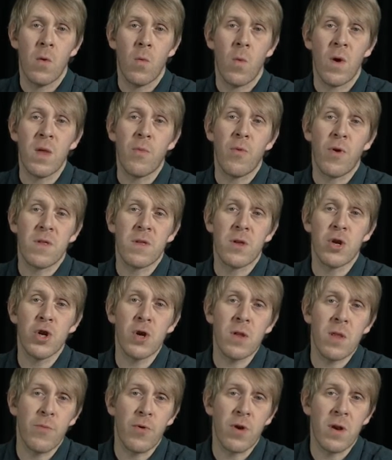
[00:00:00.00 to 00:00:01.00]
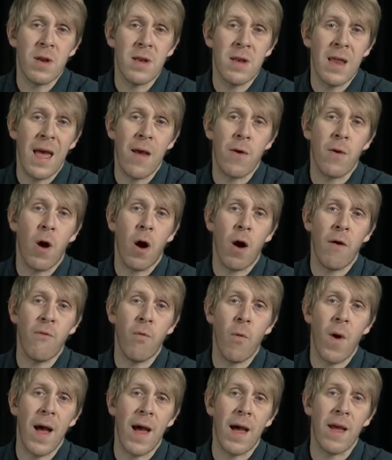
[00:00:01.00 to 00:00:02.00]
When you press the shutter button down
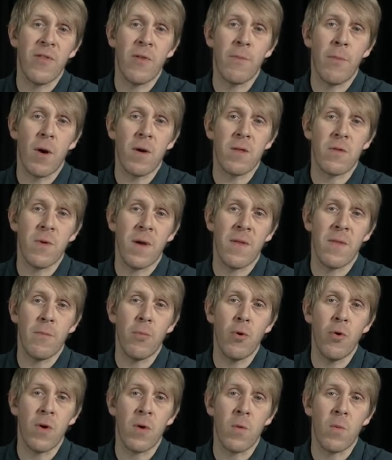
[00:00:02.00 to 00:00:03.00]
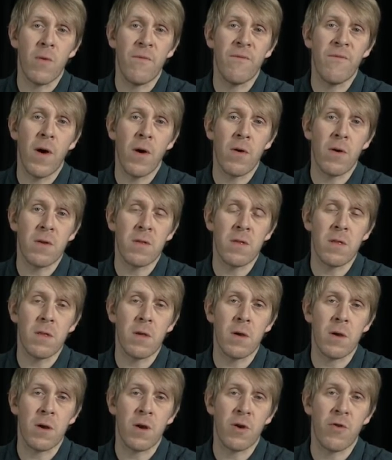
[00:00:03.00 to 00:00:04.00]
halfway, the box around the point will focus and
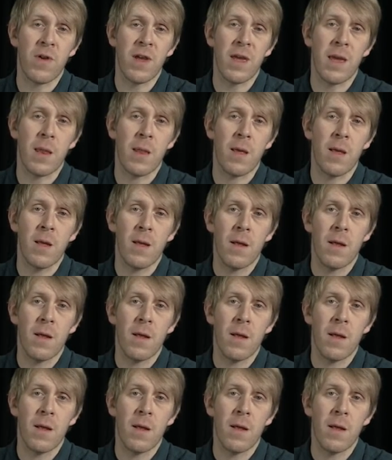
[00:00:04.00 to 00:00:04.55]
turn green,